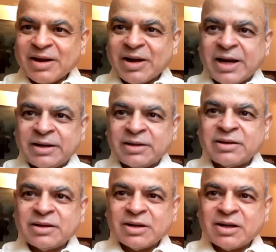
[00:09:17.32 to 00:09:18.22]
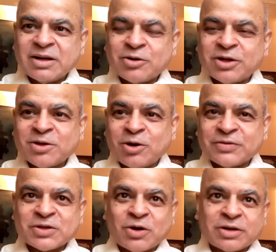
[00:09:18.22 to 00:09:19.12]
And across a lot of
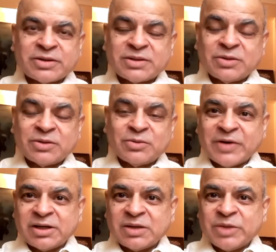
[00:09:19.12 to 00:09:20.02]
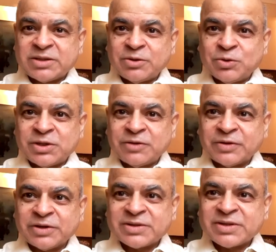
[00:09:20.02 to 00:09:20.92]
stocks, you will find it makes a huge
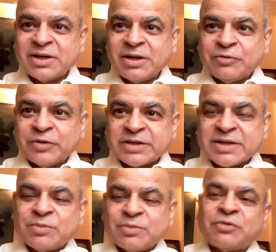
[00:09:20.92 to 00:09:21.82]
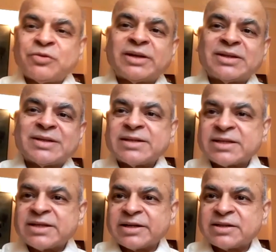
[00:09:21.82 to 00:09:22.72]
difference. For example, if you take the
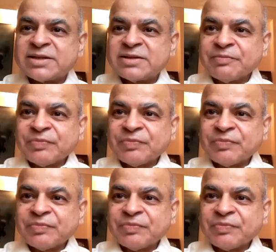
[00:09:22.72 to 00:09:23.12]
SENSEX